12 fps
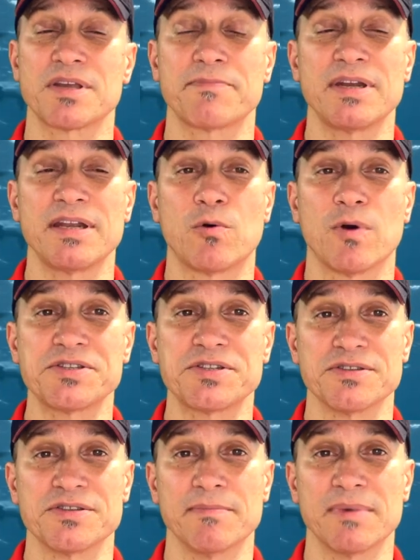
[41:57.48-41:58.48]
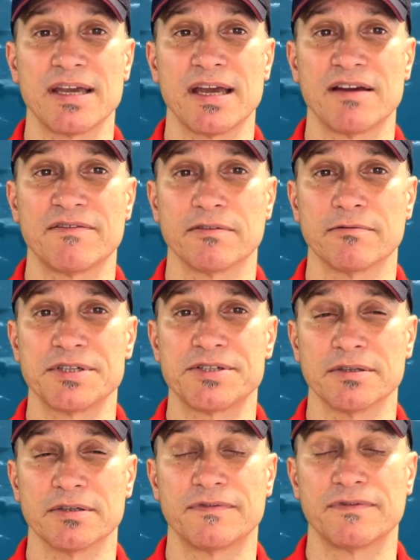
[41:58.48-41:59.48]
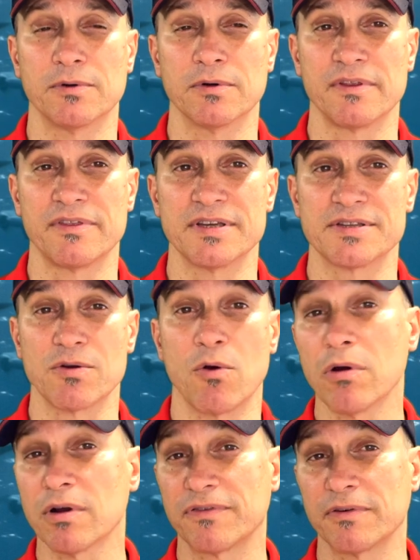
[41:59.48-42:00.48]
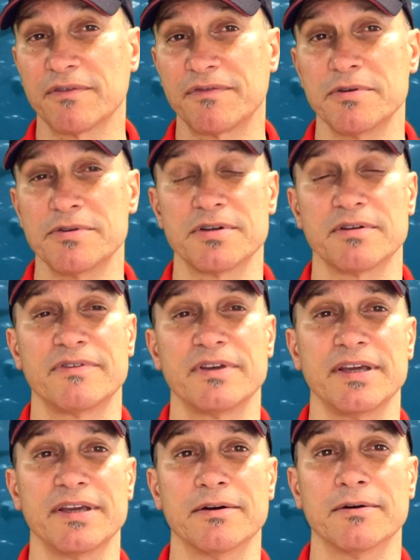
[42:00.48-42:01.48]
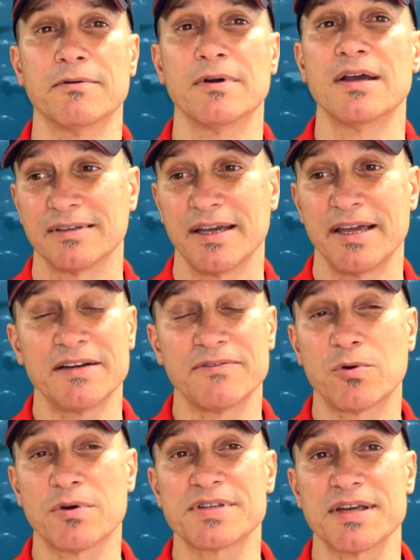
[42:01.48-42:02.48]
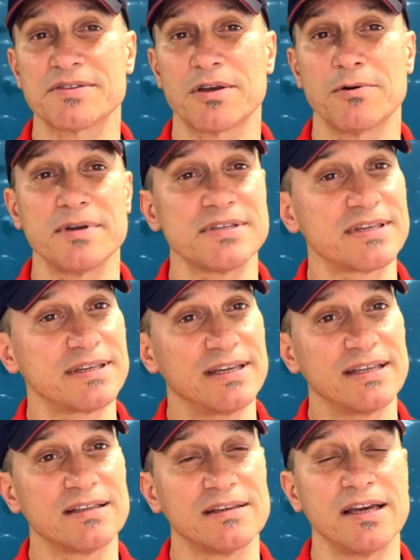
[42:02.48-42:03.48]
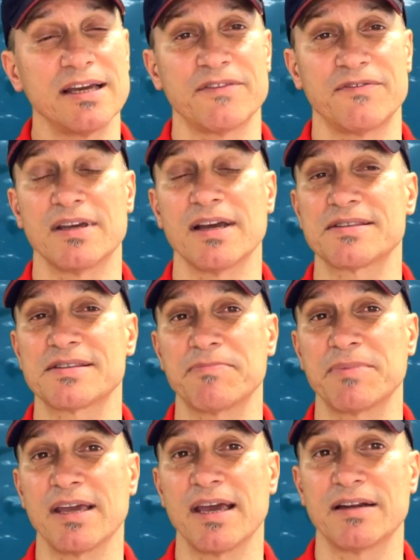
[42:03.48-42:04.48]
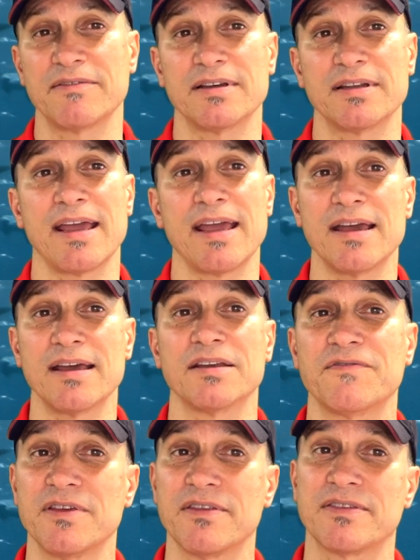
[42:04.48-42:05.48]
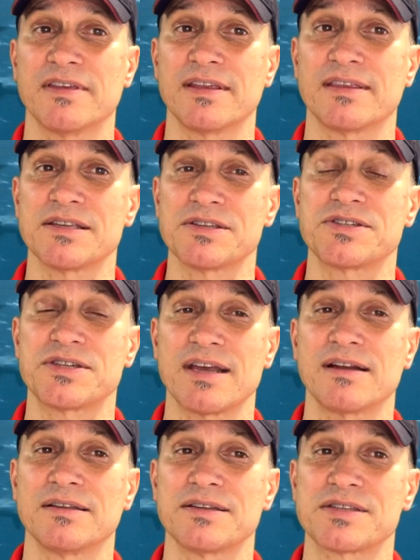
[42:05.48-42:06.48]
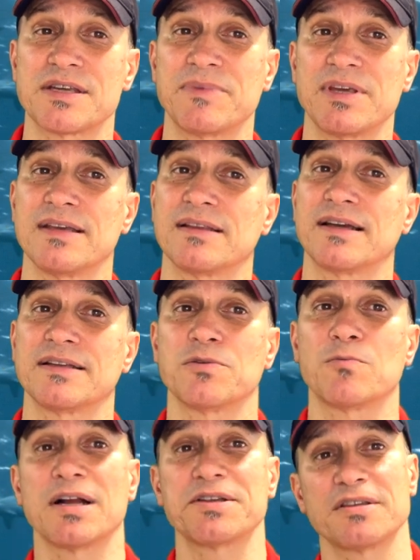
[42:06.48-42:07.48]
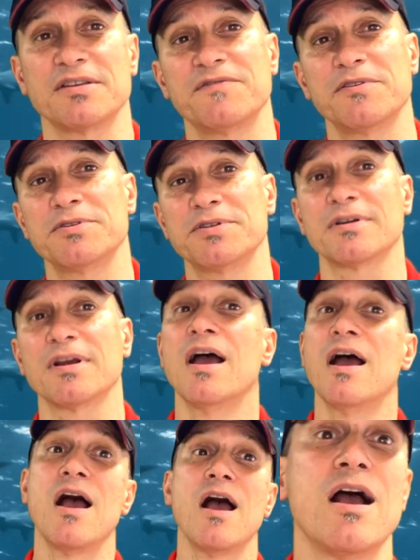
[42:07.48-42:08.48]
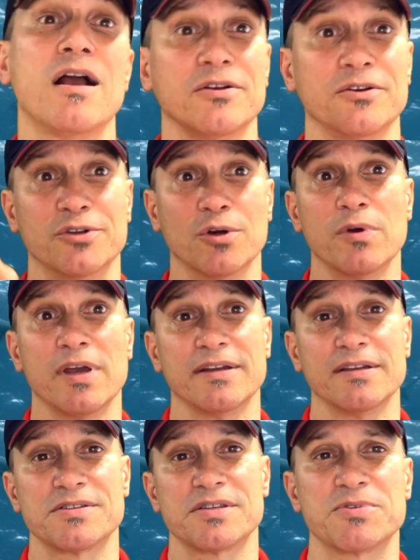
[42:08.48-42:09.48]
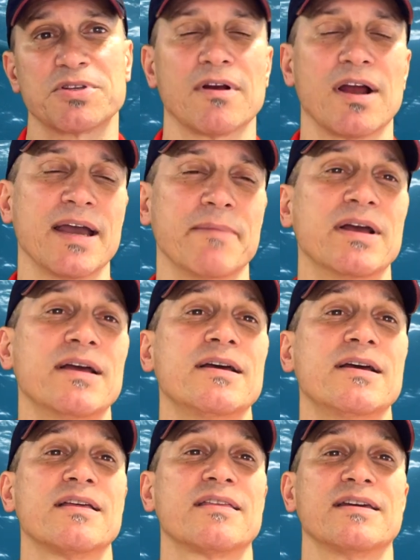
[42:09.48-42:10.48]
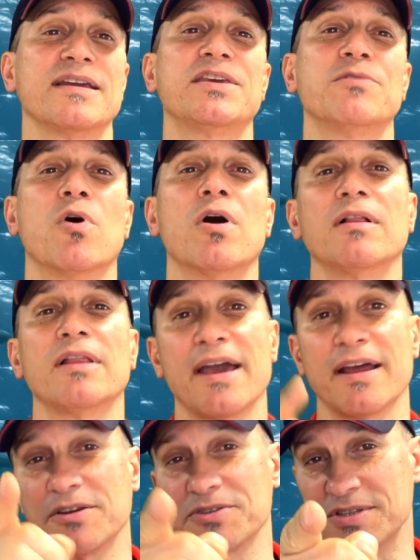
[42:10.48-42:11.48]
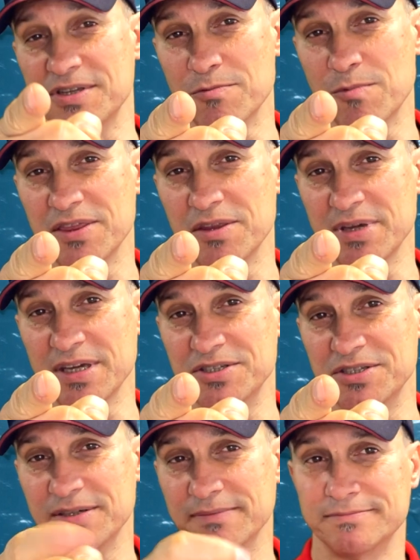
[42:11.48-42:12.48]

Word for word: up any questions you might have for Richard for this or for a future video. And of course, as always, hit the like if you got something out of it. And you think this channel is something you'd like to watch in the future, go ahead and subscribe. Thank you all, and I'll see you on the beach.